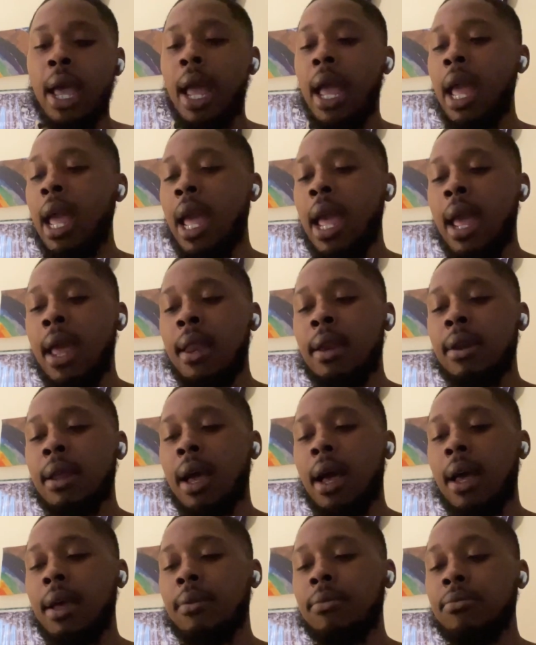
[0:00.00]
And
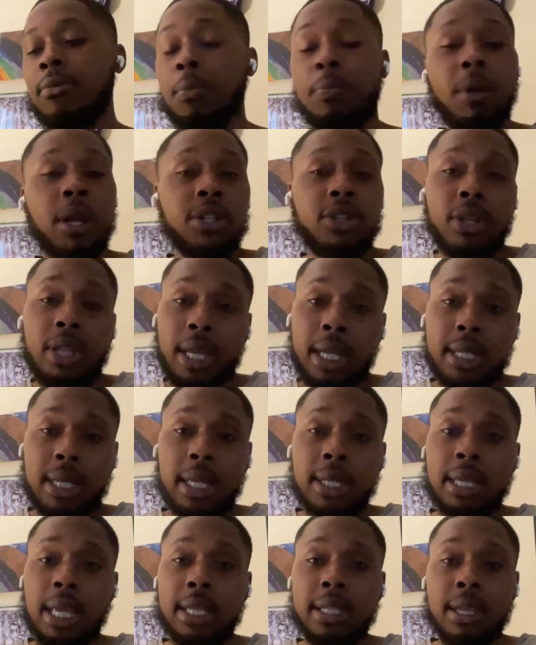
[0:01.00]
the pressure, like I said,
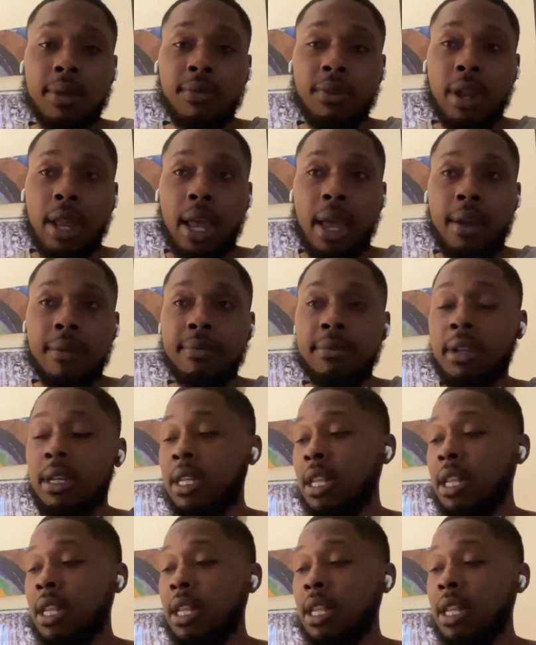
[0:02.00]
is at 7.5.